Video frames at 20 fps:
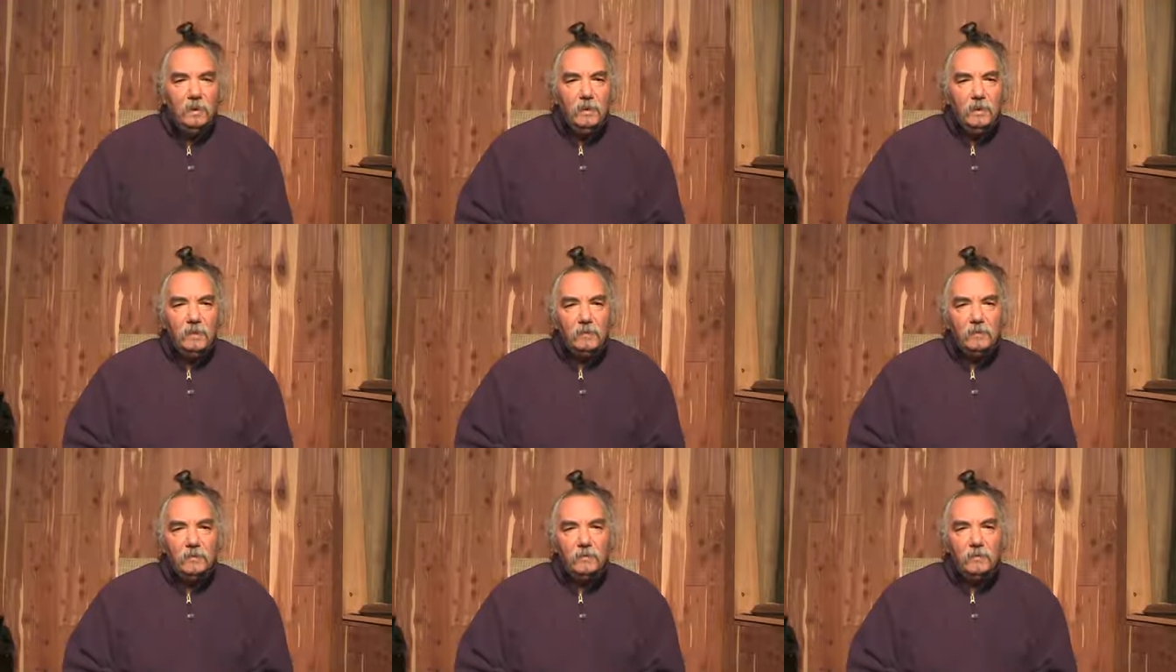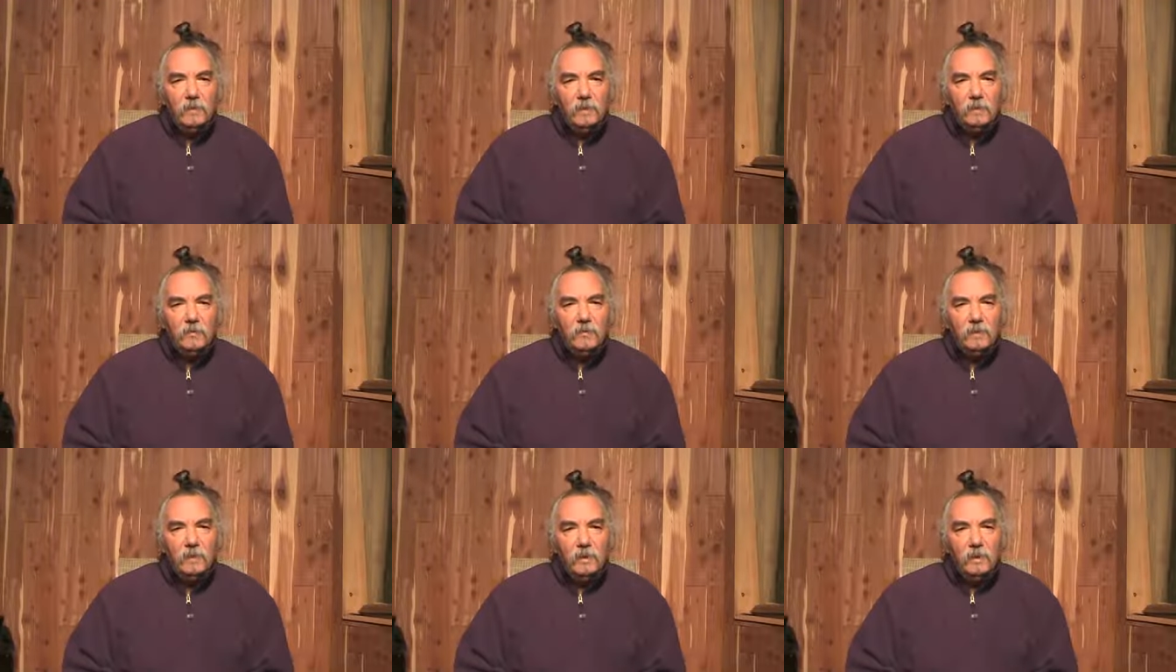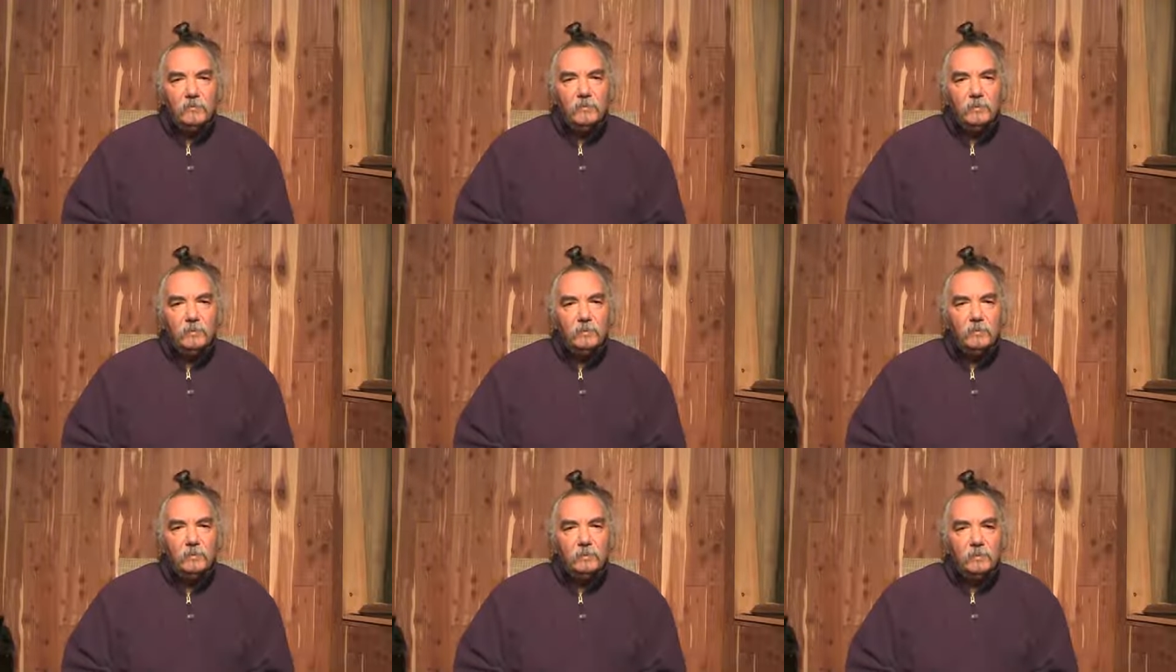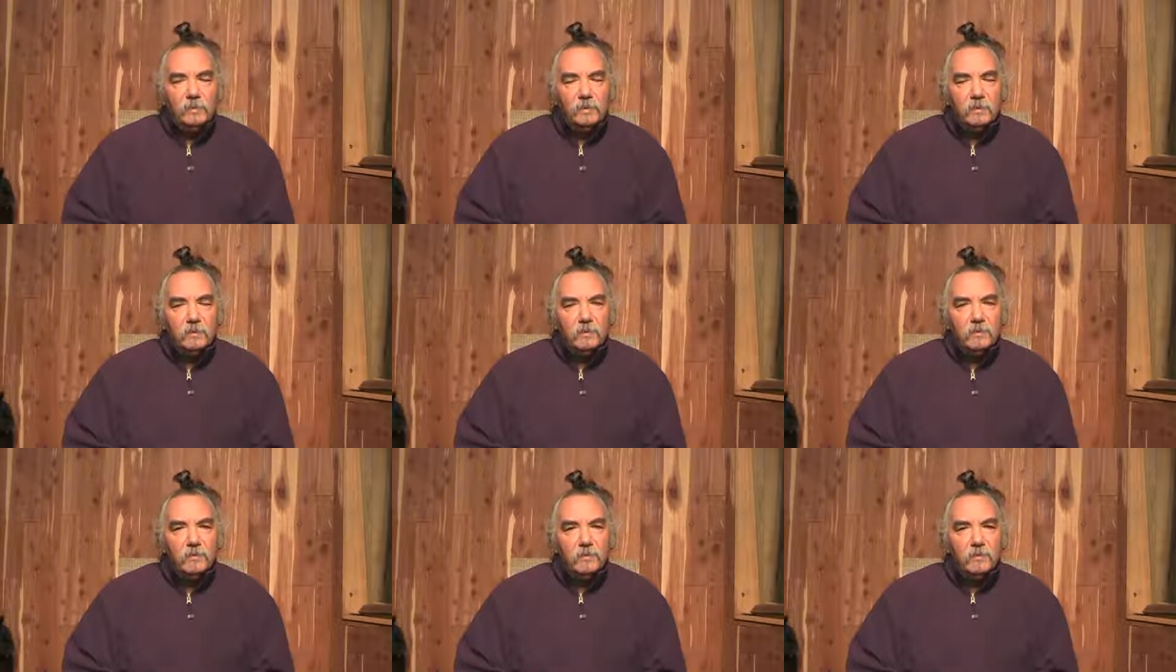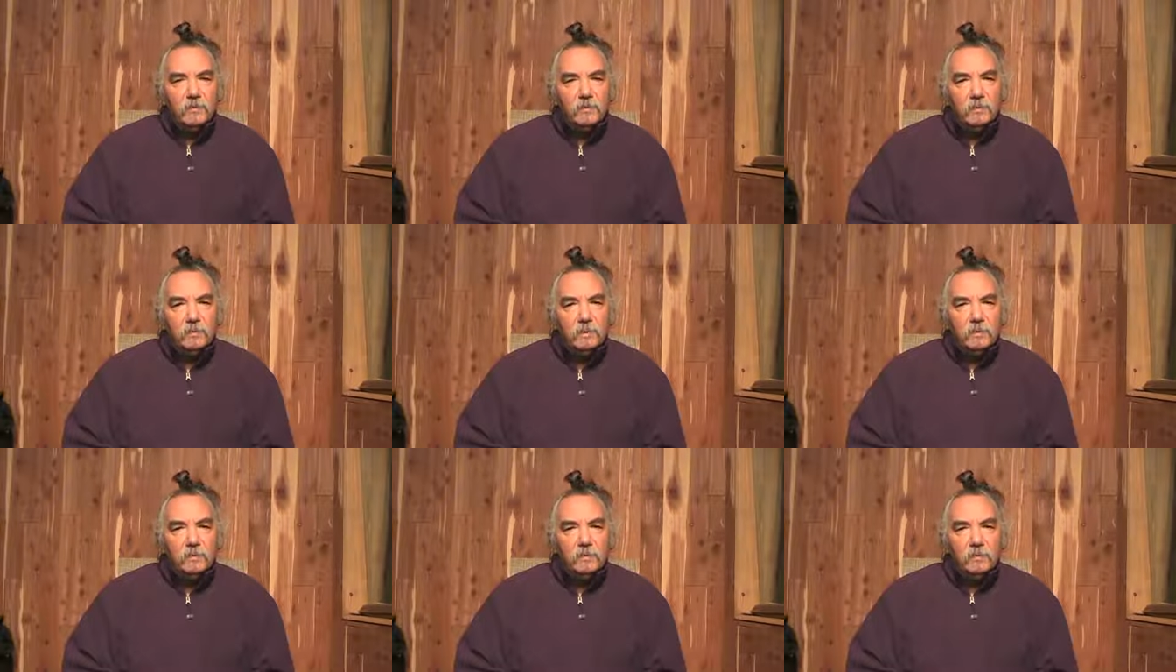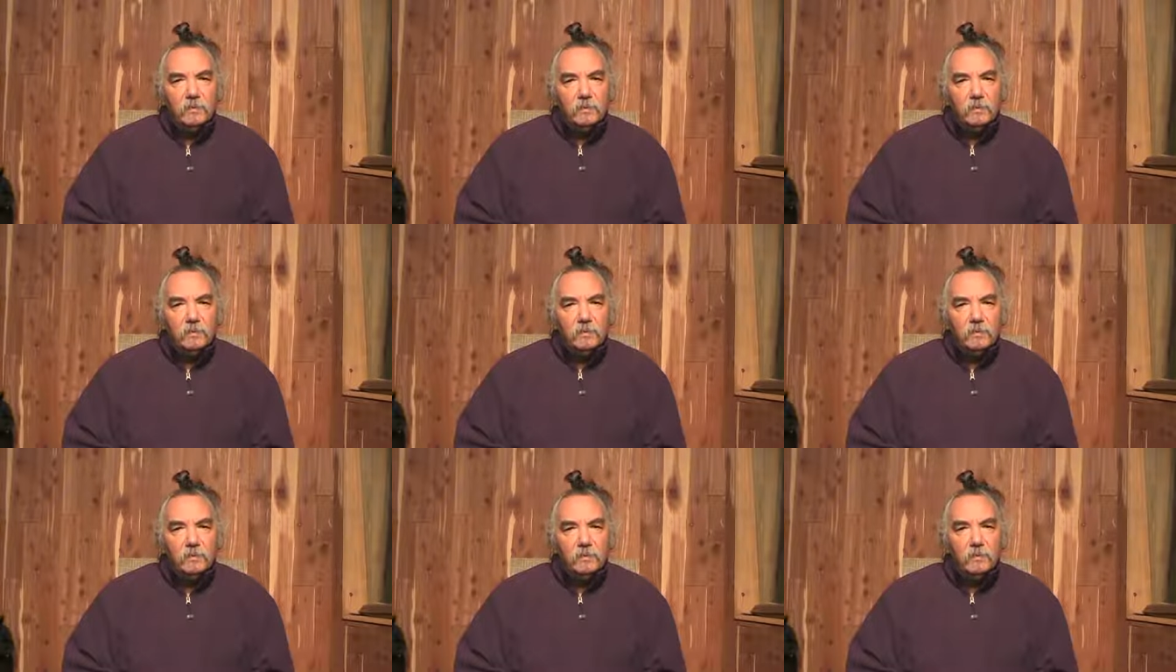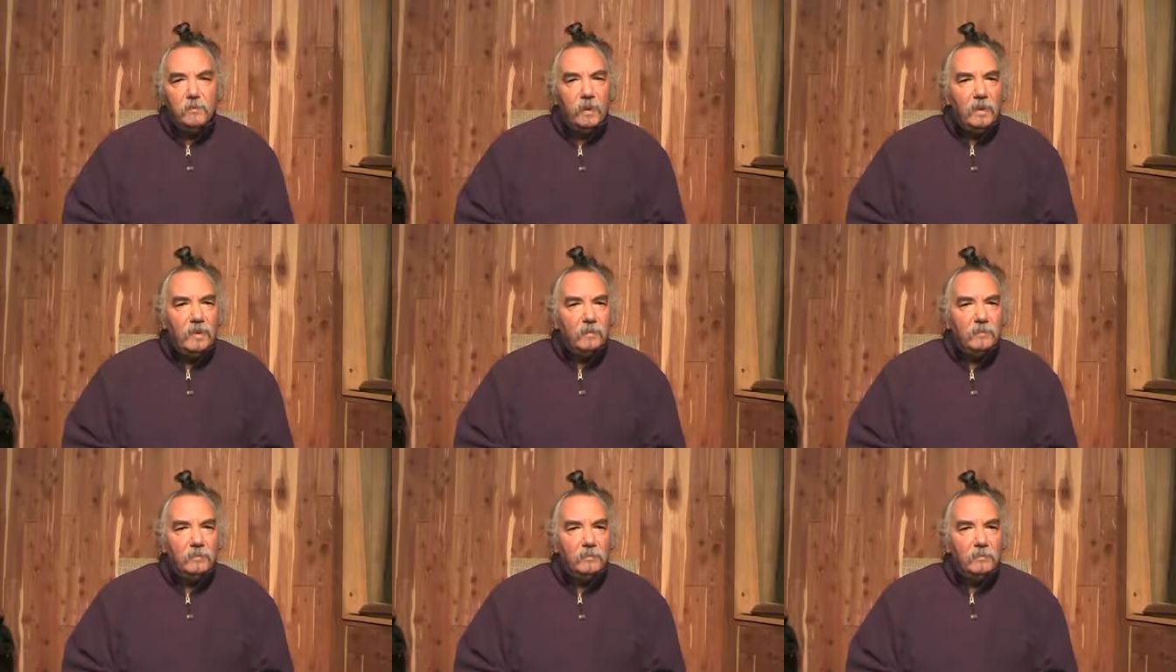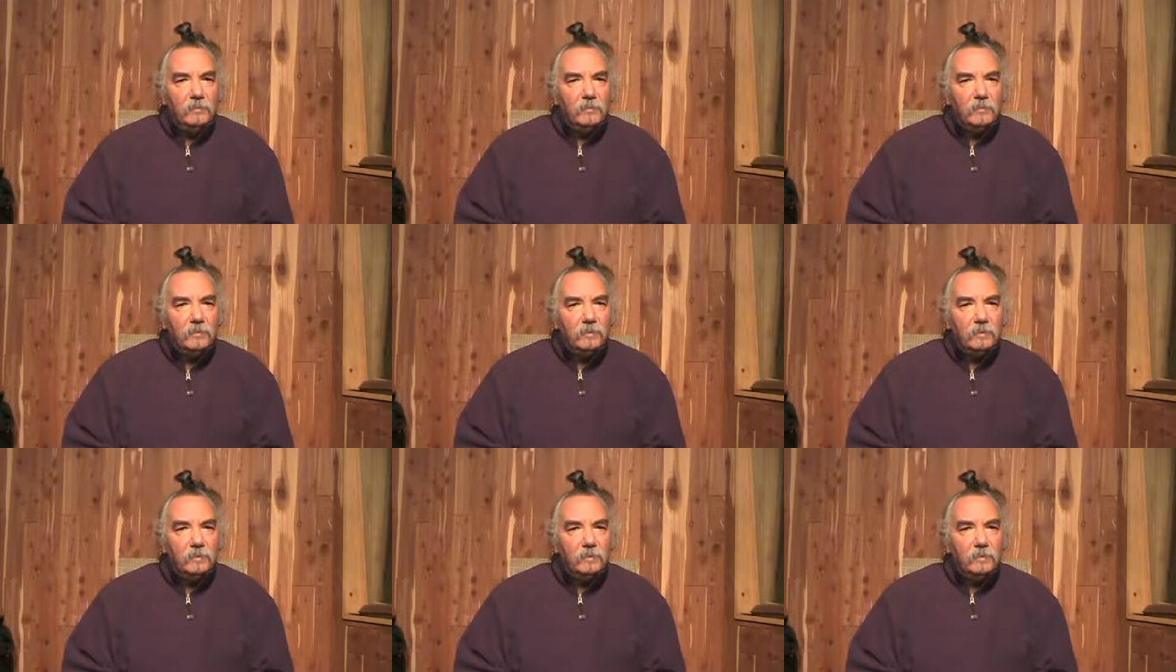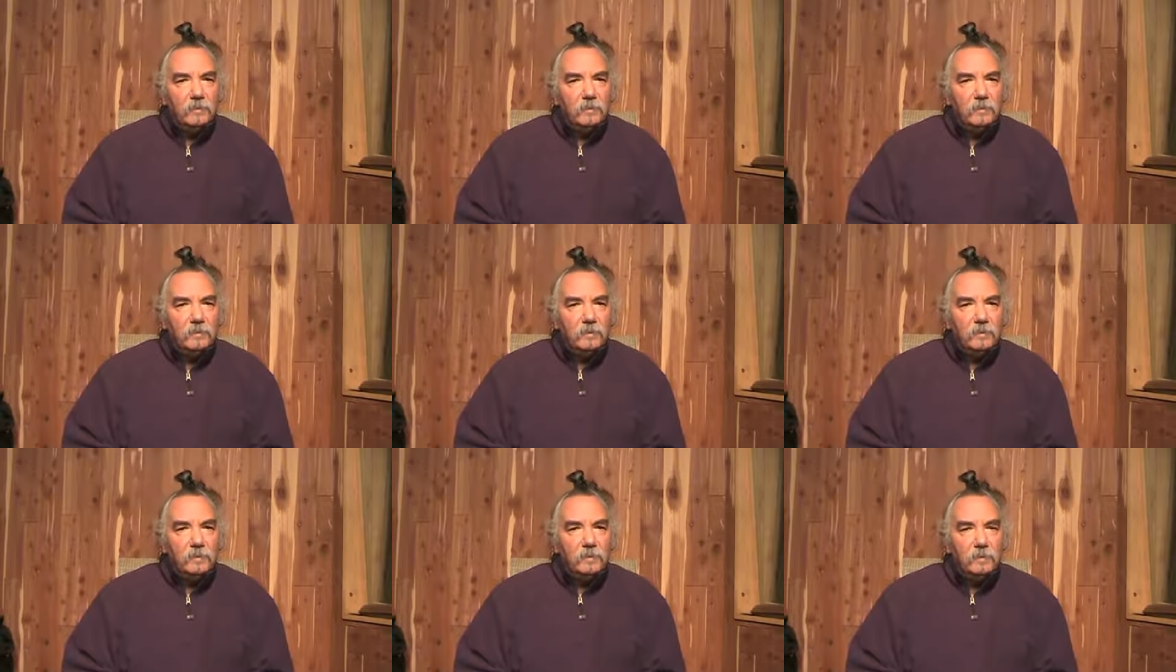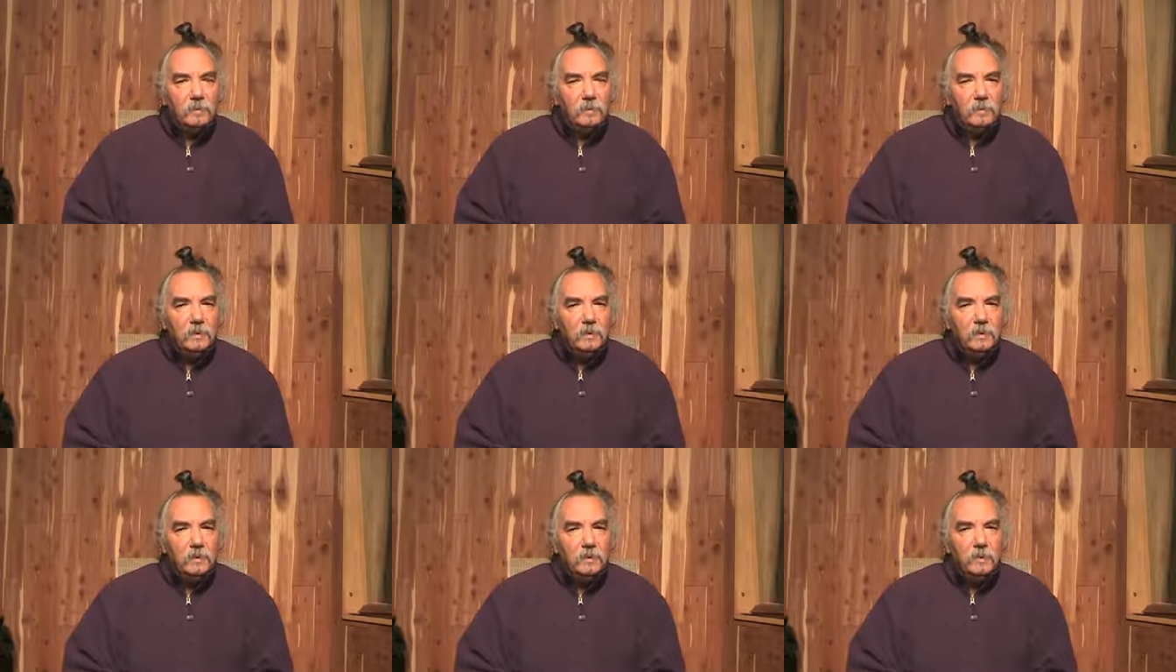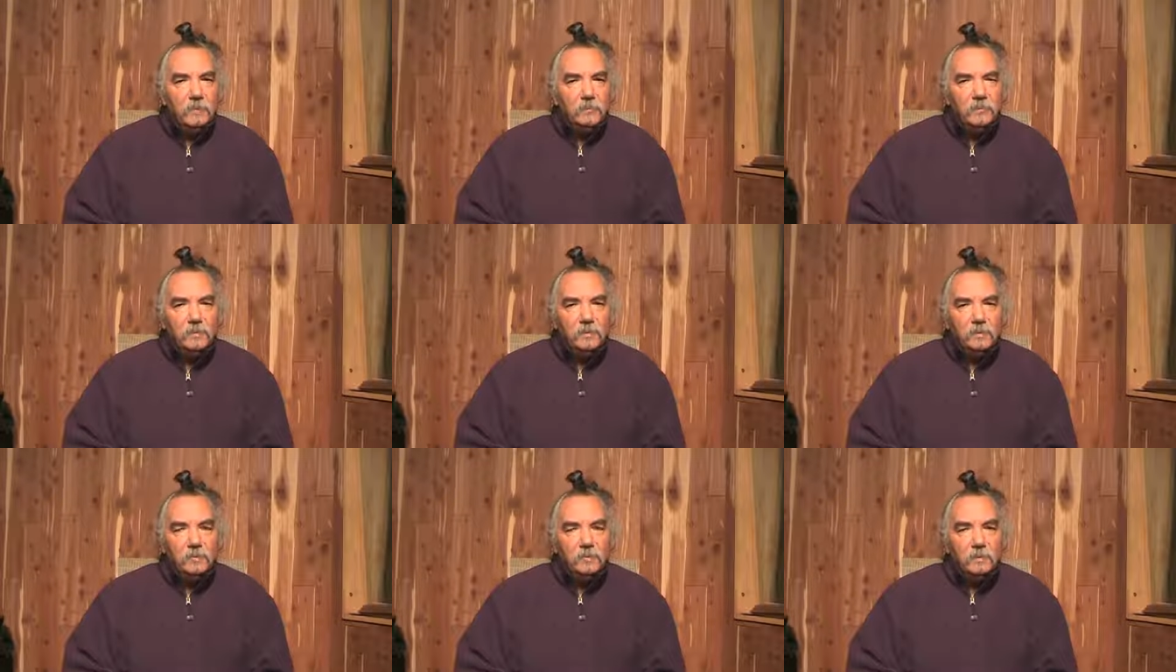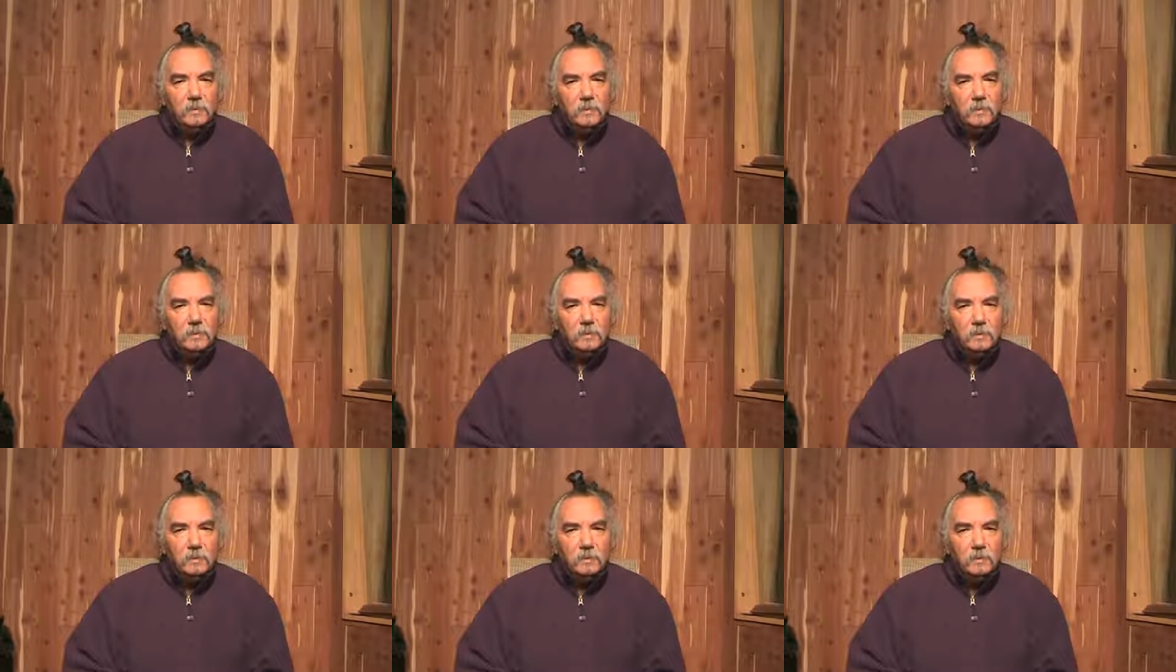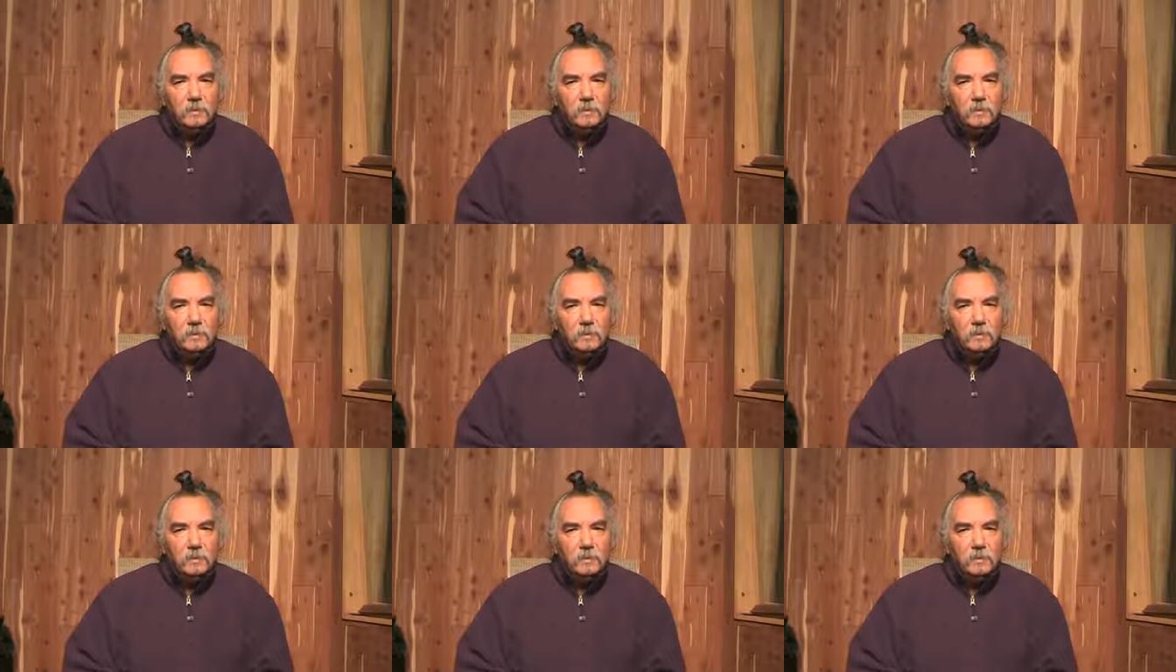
uh, so that we have the liberty, right? The, the creative uh, liberty and opportunity,